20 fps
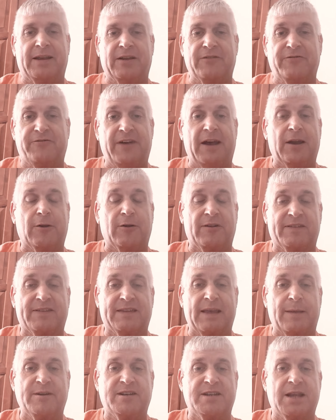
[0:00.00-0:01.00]
a Confederate
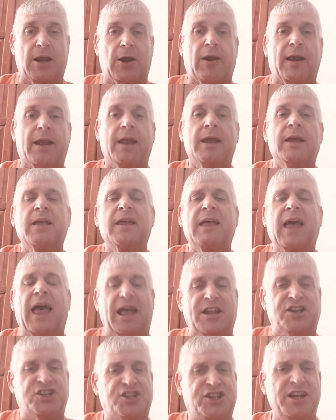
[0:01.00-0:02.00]
cemetery,
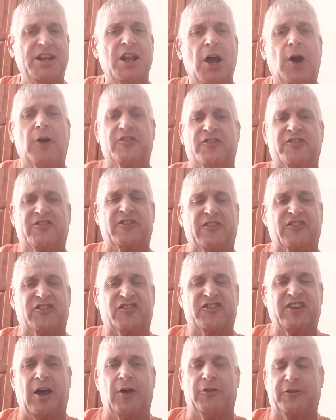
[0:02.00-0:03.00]
and she noticed in the
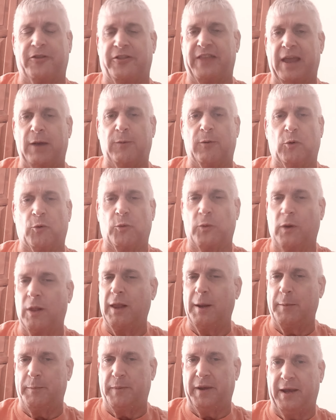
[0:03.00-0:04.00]
South that they were
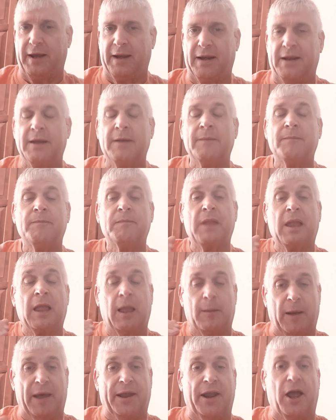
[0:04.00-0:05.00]
really big
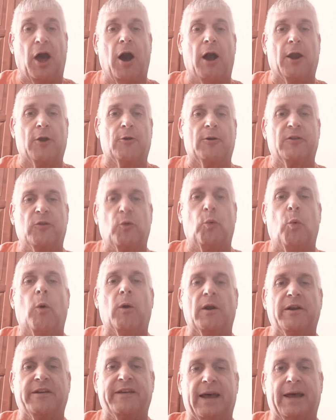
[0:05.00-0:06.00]
about honoring the
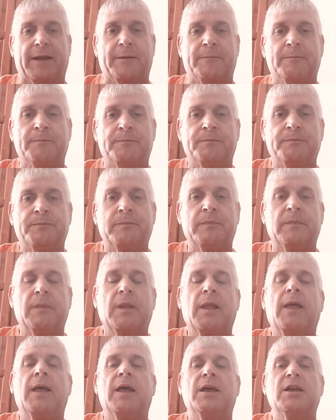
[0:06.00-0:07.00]
war dead.
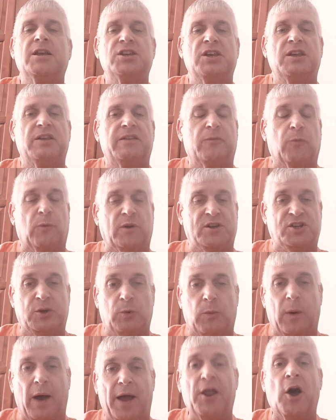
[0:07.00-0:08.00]
When
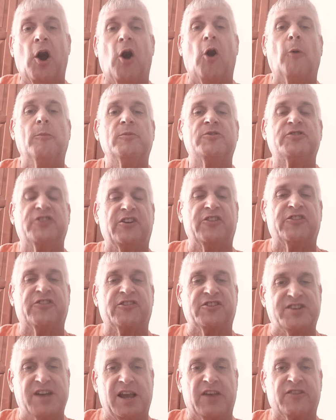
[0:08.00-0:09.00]
she went home, she
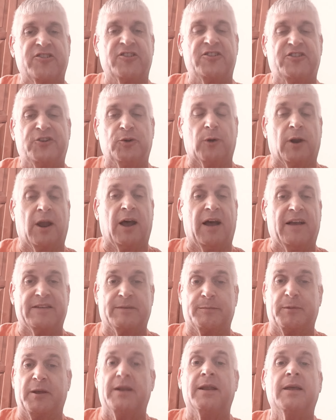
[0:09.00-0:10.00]
suggested to her
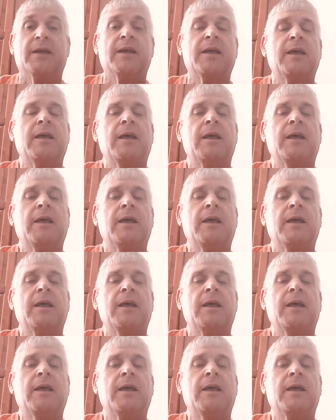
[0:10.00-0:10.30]
husband